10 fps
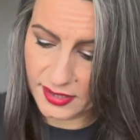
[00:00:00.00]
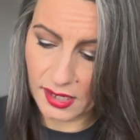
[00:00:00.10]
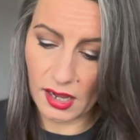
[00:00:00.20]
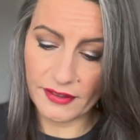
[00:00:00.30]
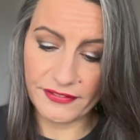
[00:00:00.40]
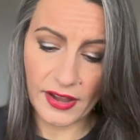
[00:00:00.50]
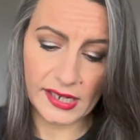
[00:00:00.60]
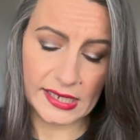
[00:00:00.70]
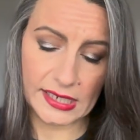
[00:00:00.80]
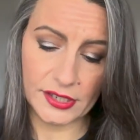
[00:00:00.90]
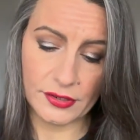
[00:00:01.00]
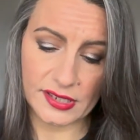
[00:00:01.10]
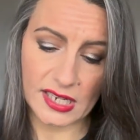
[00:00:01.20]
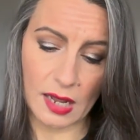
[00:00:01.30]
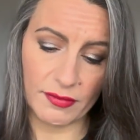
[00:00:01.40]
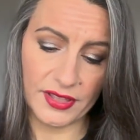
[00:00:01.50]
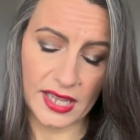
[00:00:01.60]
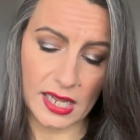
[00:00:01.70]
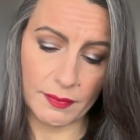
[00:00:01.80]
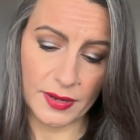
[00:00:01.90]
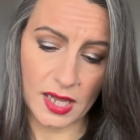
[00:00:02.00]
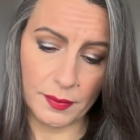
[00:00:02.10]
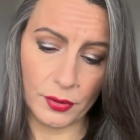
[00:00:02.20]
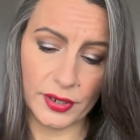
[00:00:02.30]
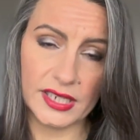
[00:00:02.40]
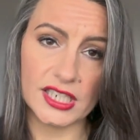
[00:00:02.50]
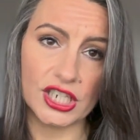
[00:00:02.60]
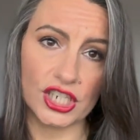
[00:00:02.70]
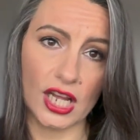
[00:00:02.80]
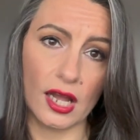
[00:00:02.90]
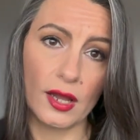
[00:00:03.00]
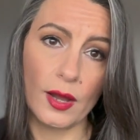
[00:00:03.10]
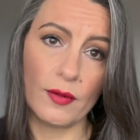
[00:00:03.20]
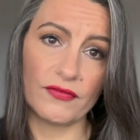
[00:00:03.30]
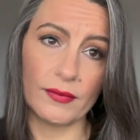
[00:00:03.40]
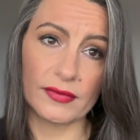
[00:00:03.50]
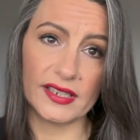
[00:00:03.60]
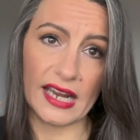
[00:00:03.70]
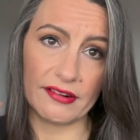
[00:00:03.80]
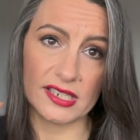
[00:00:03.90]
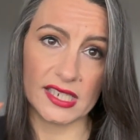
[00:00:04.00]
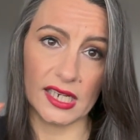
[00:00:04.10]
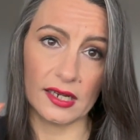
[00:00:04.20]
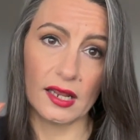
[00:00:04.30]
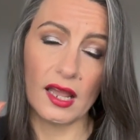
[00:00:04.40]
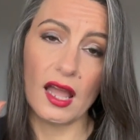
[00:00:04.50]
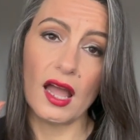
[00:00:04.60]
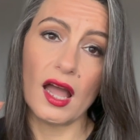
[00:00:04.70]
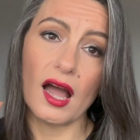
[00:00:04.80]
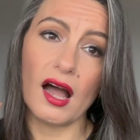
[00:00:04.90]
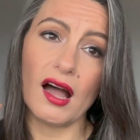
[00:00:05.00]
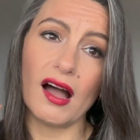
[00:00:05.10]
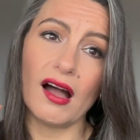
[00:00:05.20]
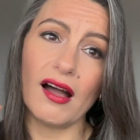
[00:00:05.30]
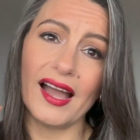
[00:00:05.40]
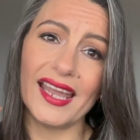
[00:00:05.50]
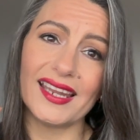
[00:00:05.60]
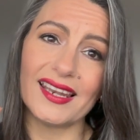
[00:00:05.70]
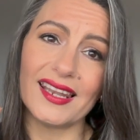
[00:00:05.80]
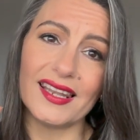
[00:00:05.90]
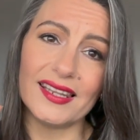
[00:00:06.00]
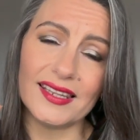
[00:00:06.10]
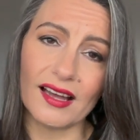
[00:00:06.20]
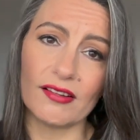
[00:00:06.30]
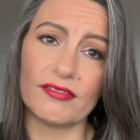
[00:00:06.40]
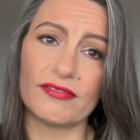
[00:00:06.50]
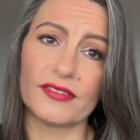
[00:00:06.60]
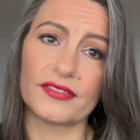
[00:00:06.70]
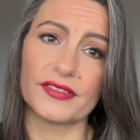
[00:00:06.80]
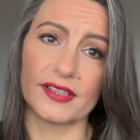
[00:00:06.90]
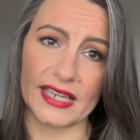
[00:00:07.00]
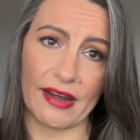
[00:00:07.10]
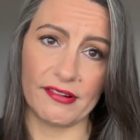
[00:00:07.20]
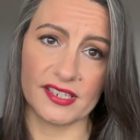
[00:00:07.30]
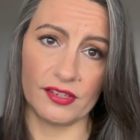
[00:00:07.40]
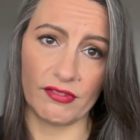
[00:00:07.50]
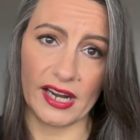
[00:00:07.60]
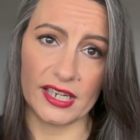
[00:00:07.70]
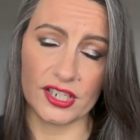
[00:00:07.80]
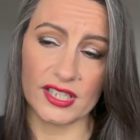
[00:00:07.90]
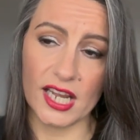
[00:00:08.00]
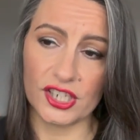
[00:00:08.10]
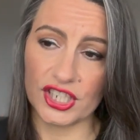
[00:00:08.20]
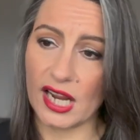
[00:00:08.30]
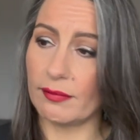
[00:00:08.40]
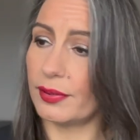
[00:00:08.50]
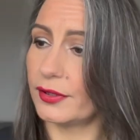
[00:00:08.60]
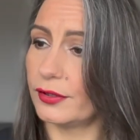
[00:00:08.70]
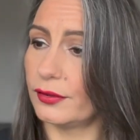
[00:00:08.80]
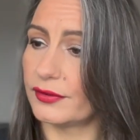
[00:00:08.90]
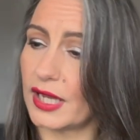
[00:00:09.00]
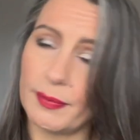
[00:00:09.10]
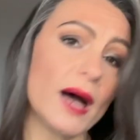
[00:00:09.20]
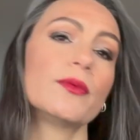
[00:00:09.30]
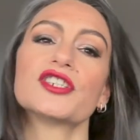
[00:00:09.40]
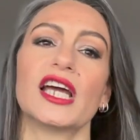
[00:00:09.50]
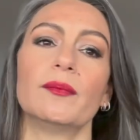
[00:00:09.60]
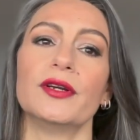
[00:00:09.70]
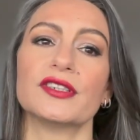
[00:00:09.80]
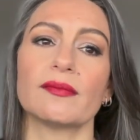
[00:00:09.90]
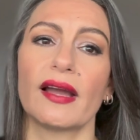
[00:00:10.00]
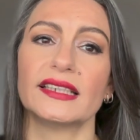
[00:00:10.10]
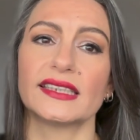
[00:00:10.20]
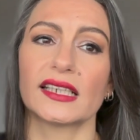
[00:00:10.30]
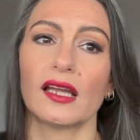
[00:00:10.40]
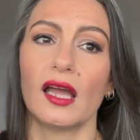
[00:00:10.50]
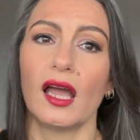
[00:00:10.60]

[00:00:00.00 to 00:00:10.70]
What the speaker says: So I finally used up the purple conditioner from Kerotin. I love the Kerotin range. Their shampoo, their purple shampoo is amazing.